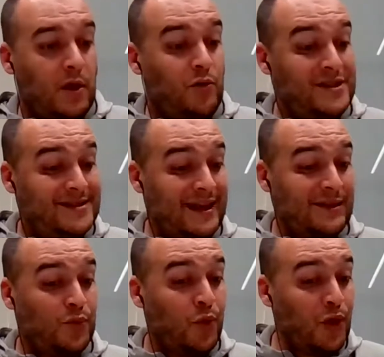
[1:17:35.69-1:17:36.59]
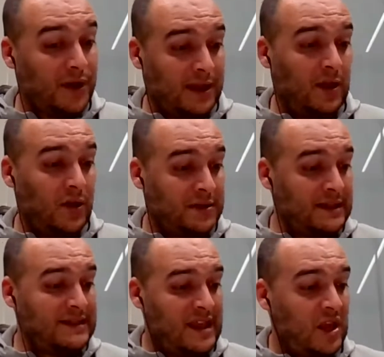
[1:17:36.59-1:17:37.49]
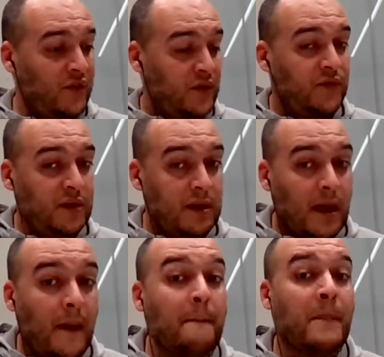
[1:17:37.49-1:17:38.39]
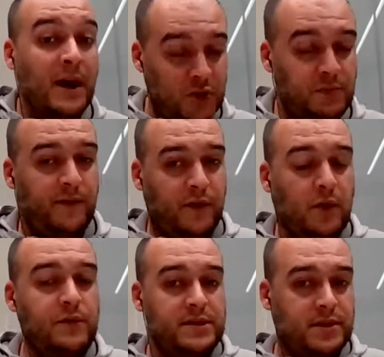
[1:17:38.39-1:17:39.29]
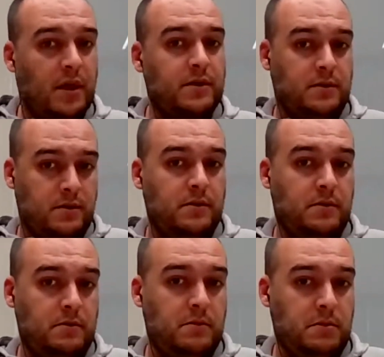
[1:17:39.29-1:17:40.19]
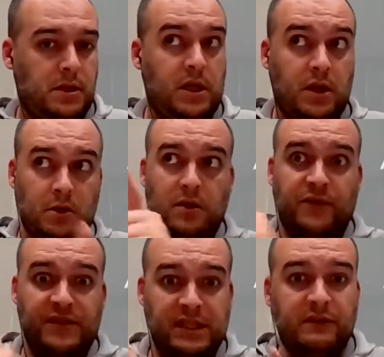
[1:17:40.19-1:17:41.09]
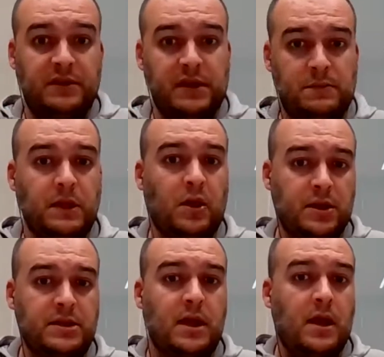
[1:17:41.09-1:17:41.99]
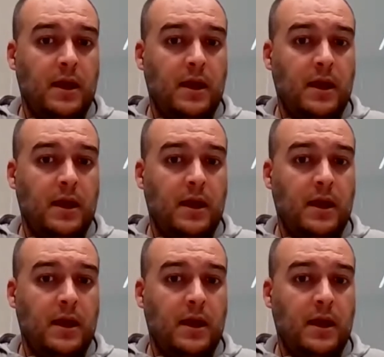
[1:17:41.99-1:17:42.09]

We start working on this thing of COVID much before we start here in the facilities, because